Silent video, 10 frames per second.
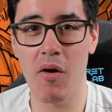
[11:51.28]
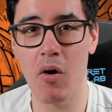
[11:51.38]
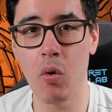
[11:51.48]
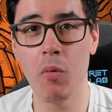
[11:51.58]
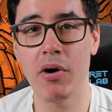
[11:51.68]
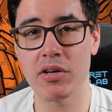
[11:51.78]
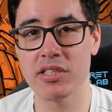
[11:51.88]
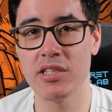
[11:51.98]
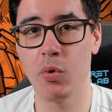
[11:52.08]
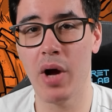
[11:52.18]
all
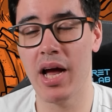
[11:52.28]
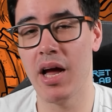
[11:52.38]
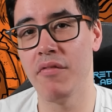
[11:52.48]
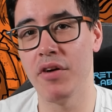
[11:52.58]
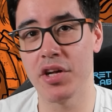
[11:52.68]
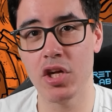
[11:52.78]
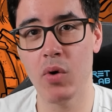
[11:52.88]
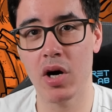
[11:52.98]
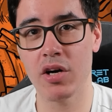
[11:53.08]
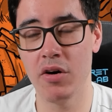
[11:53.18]
boxes will have a
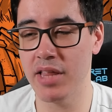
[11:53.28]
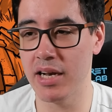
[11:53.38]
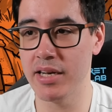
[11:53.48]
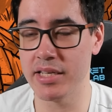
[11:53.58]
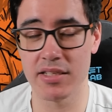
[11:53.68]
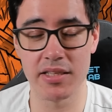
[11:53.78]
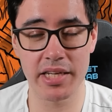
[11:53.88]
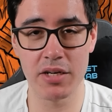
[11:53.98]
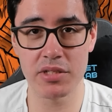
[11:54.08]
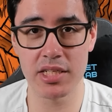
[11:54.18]
QR code that links to the
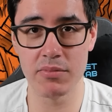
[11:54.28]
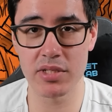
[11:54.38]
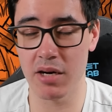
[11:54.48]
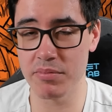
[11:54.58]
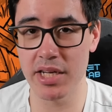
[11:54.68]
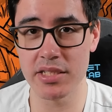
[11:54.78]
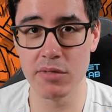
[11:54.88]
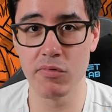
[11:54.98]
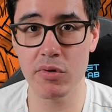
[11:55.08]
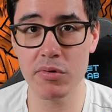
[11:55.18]
Kill Team's
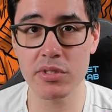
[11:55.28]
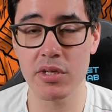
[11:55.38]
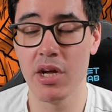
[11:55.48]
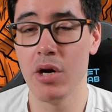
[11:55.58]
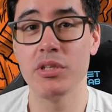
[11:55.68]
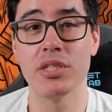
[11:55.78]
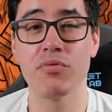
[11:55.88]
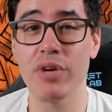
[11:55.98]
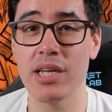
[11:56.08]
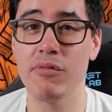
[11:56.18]
updated rules, which is
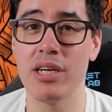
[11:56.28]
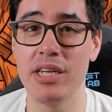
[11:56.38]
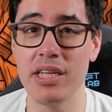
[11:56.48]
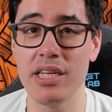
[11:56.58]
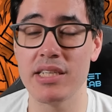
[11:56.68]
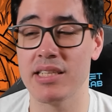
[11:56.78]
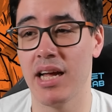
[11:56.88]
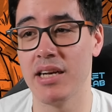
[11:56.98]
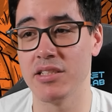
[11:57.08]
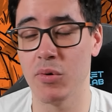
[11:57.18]
really, really neat.
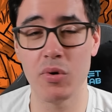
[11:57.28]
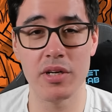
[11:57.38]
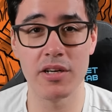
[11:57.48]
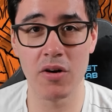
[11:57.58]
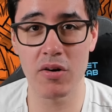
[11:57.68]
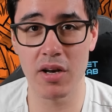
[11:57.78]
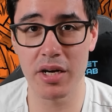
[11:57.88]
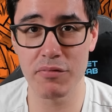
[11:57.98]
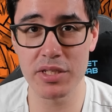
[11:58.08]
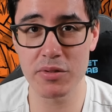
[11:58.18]
And it's all in an
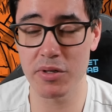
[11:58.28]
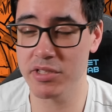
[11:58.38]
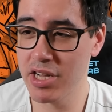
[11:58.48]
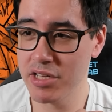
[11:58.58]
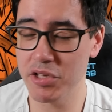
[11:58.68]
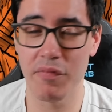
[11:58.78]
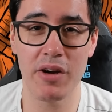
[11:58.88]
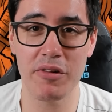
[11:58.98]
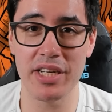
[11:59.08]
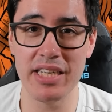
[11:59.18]
online resource, so
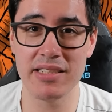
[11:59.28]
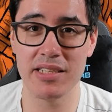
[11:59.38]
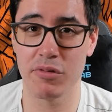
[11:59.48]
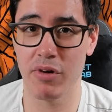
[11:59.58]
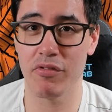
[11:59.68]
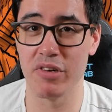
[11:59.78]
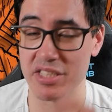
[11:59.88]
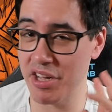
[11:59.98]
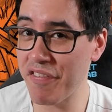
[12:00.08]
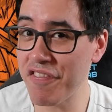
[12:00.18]
very easy to
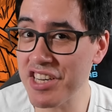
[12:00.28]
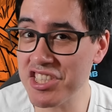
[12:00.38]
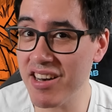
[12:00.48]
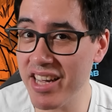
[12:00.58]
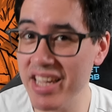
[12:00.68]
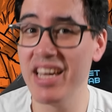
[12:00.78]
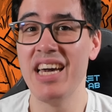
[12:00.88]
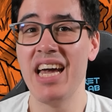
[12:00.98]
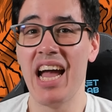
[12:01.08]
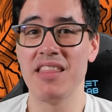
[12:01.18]
reference officially.
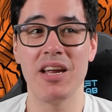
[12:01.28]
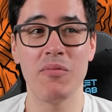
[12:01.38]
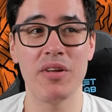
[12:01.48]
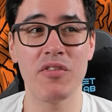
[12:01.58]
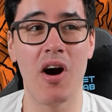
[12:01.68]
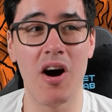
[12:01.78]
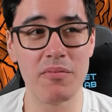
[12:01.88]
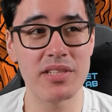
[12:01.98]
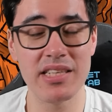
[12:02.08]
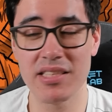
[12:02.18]
Then we've got
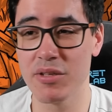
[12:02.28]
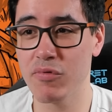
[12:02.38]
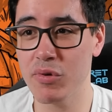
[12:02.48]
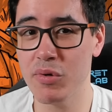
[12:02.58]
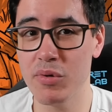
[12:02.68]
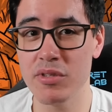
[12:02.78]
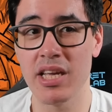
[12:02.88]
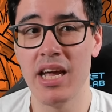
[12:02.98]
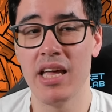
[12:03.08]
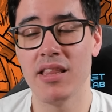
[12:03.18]
updated rules.
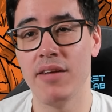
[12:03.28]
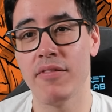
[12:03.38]
They've